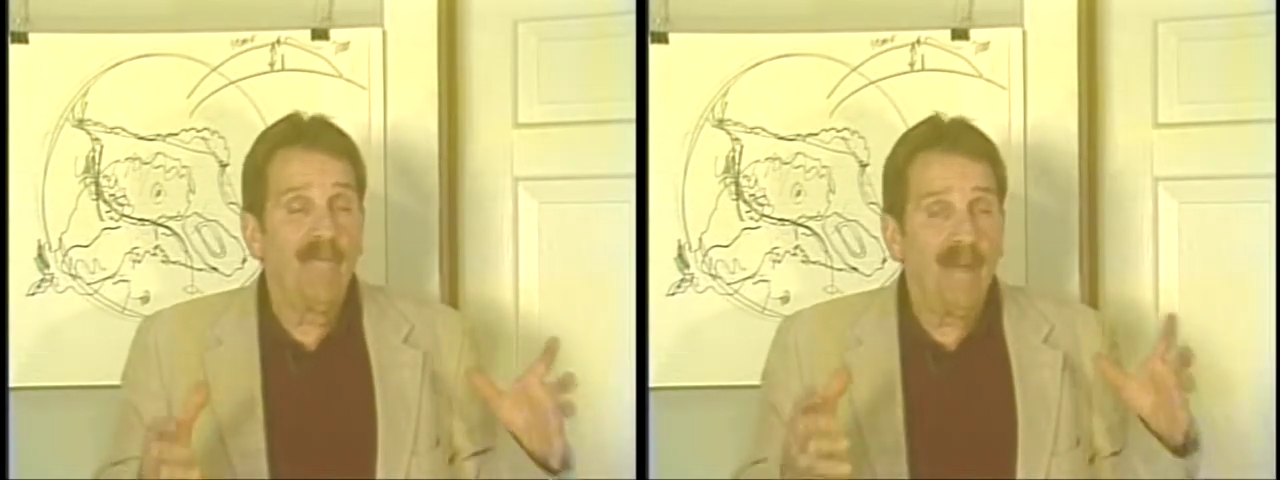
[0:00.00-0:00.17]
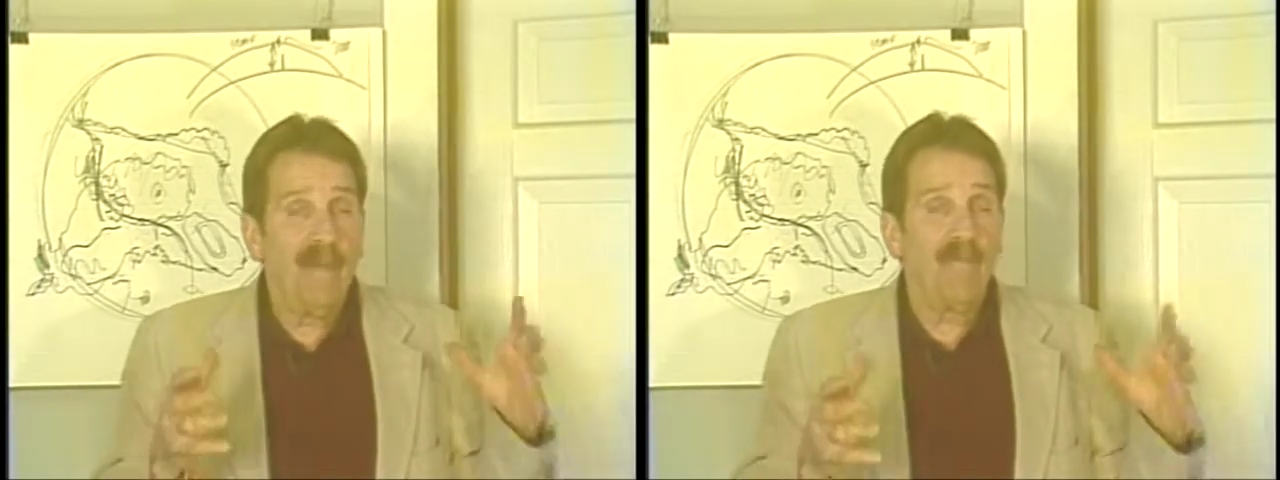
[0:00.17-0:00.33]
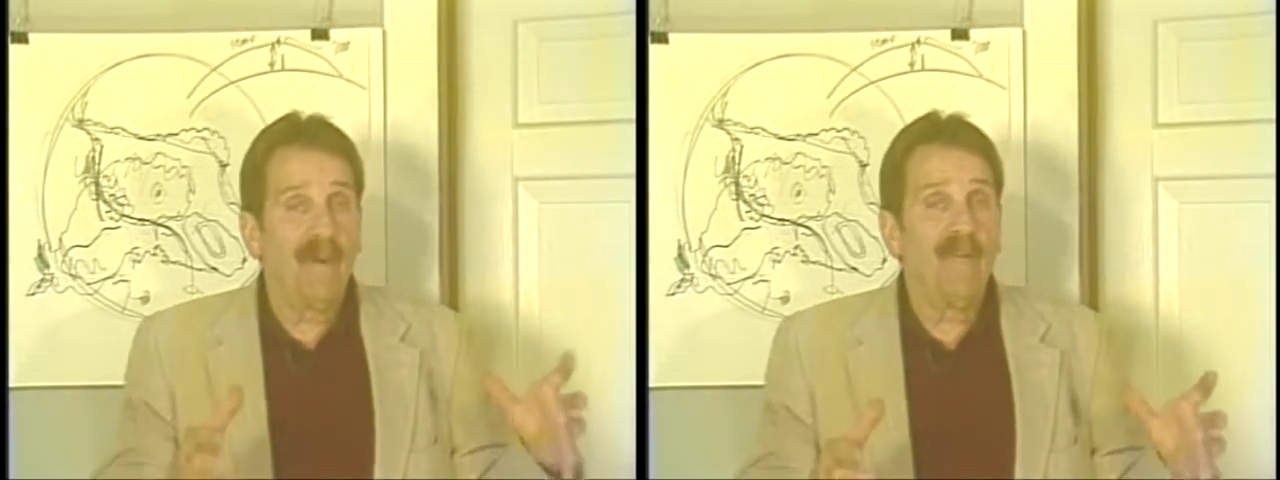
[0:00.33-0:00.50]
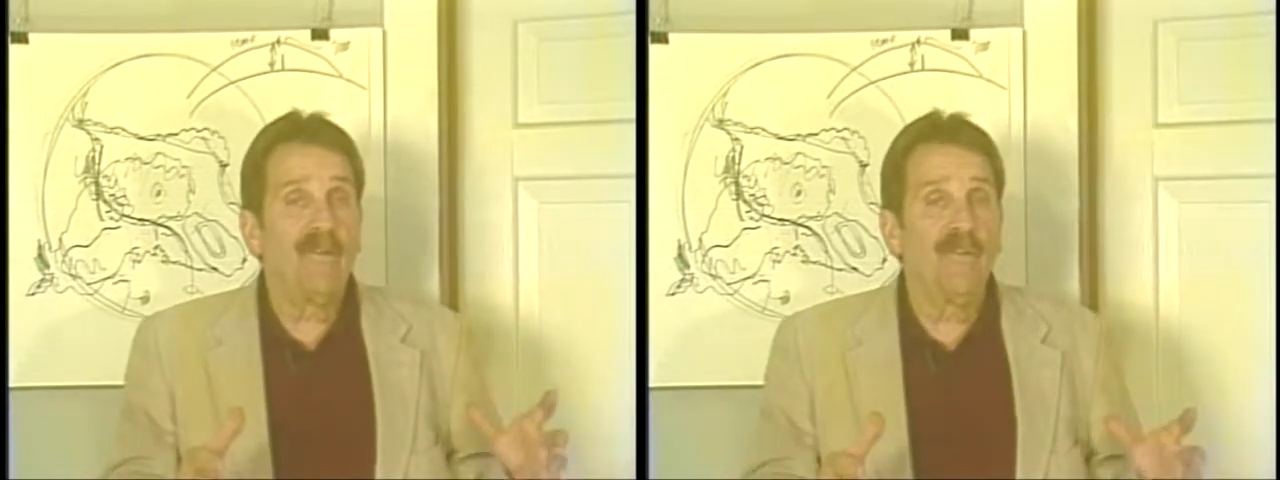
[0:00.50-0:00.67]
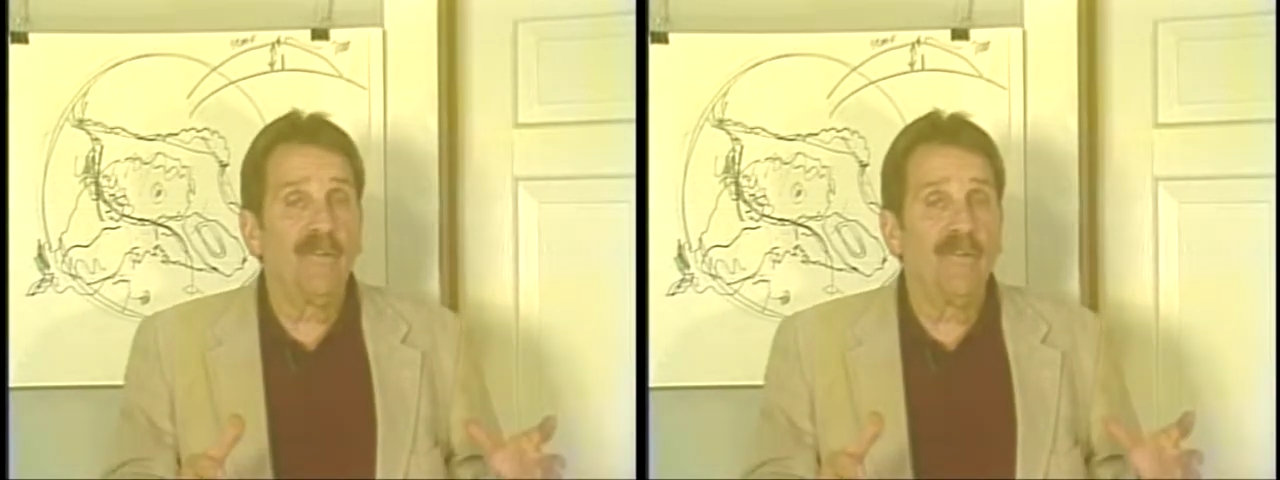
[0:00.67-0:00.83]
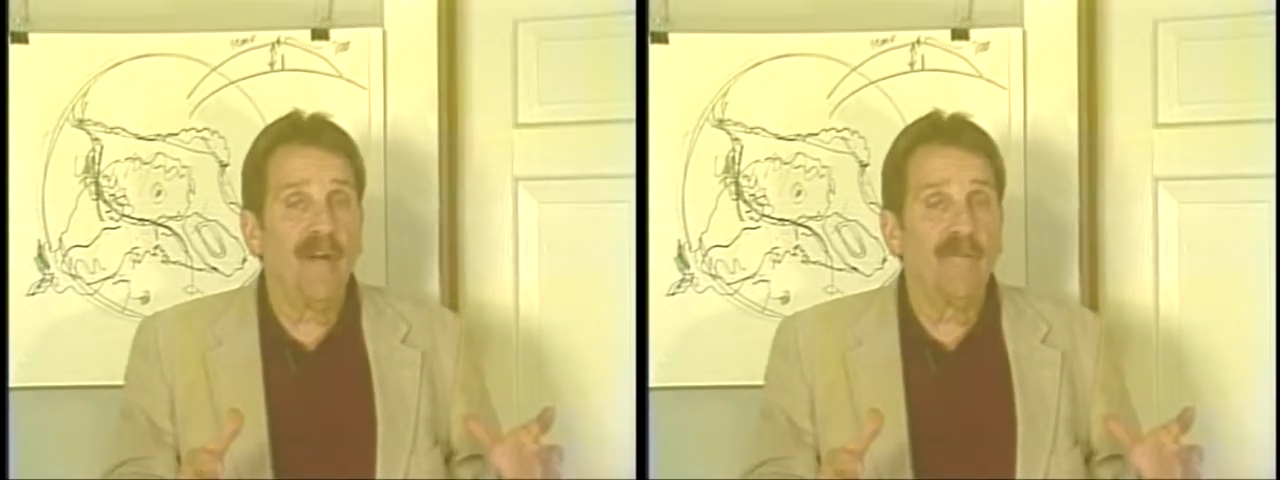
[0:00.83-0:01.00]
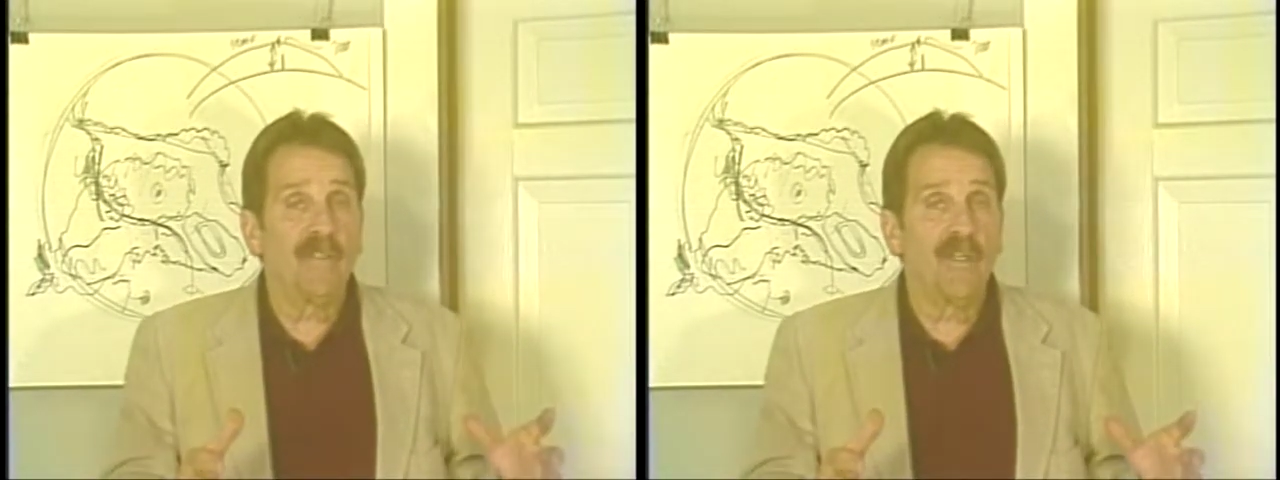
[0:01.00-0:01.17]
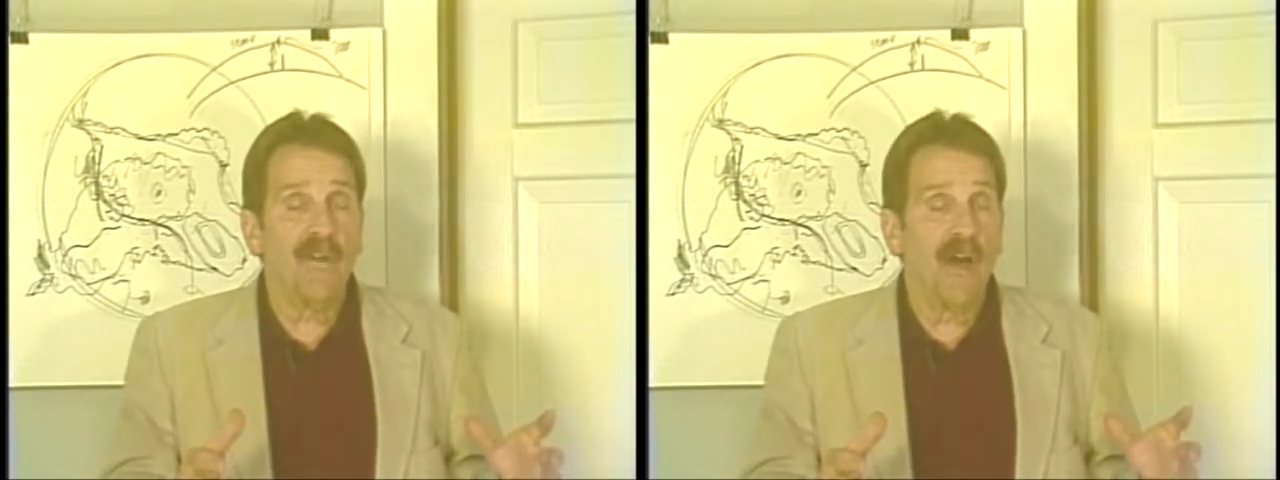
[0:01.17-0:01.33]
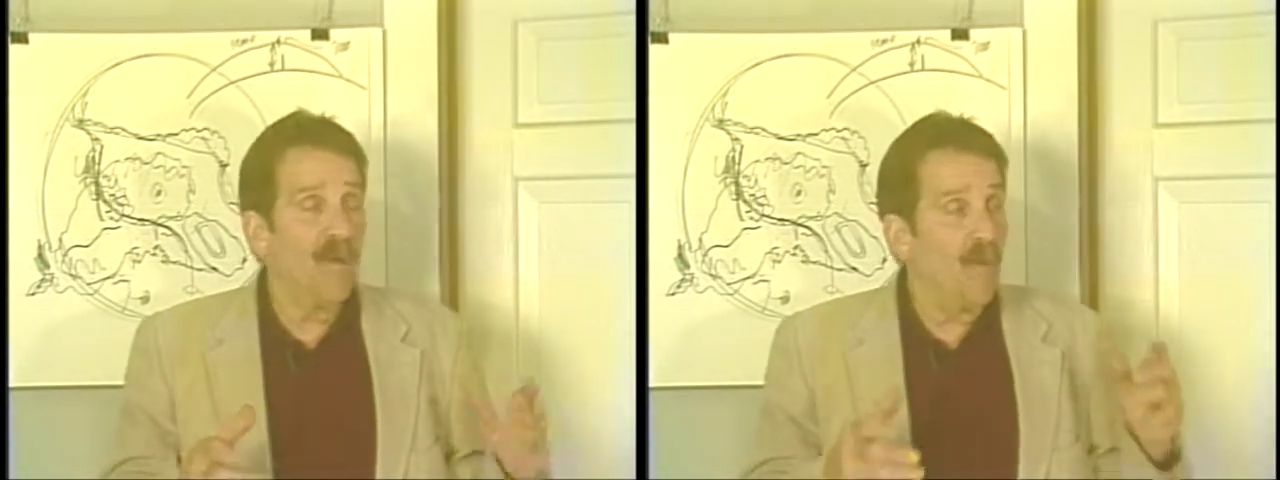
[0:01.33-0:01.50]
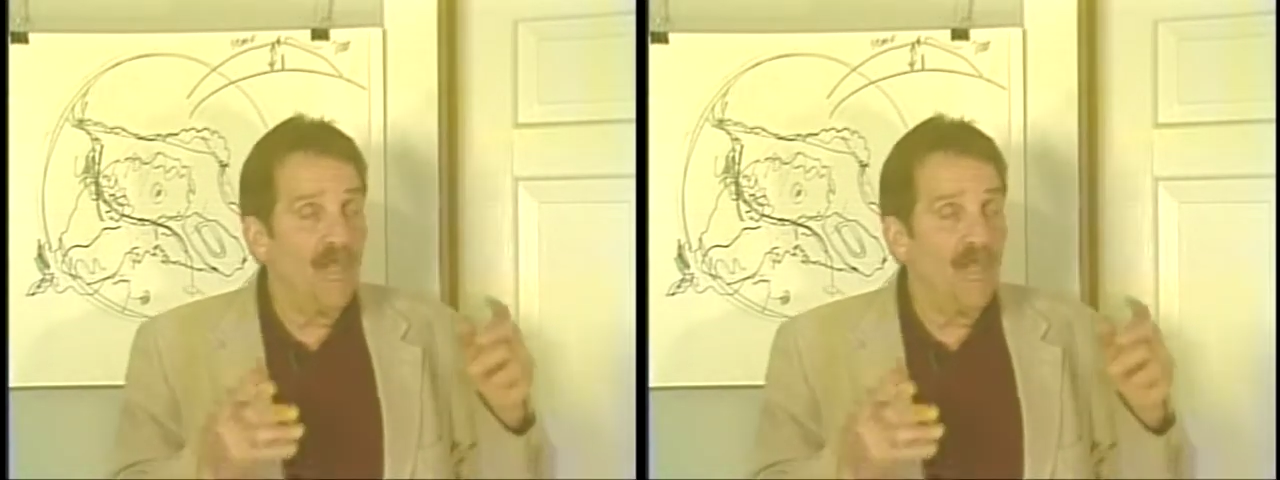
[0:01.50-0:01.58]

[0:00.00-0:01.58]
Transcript: people that do love Chicago,